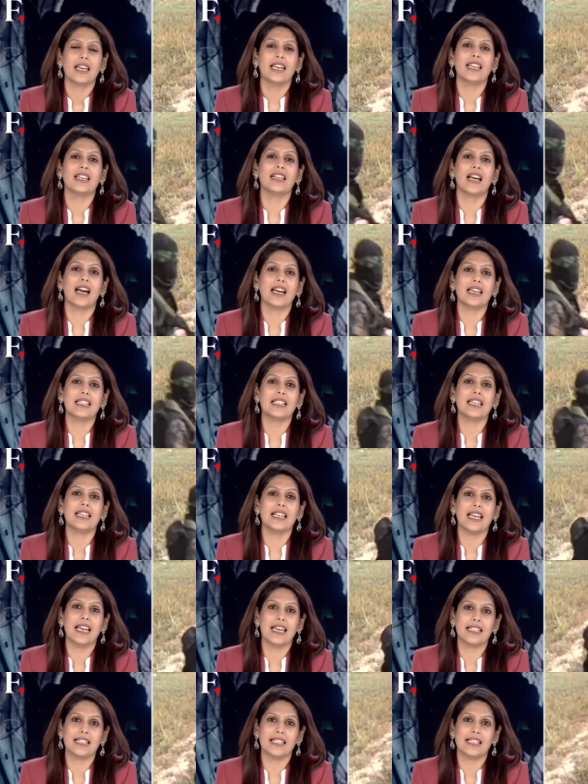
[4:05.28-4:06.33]
in
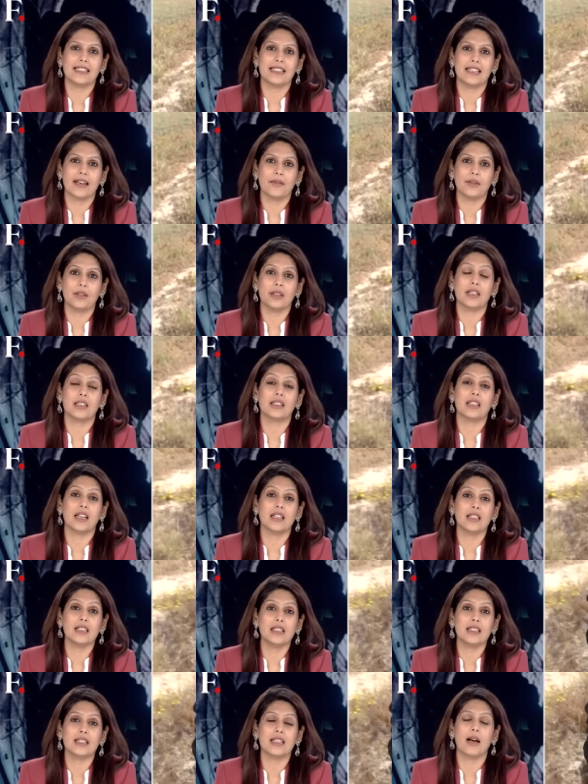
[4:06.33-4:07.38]
1987. The
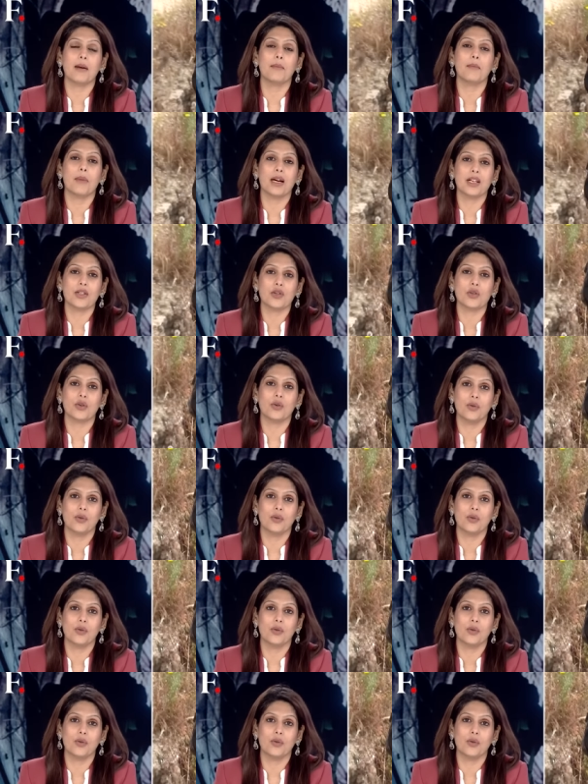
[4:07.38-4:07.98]
tunnels are much